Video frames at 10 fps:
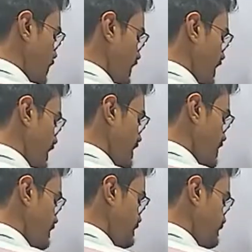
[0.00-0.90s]
red.
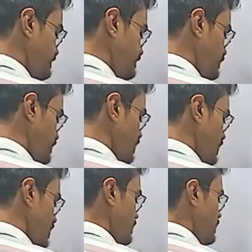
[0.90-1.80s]

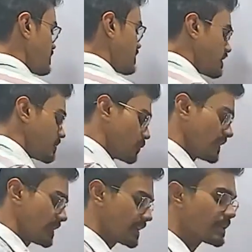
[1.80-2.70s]
Mention the other point in red.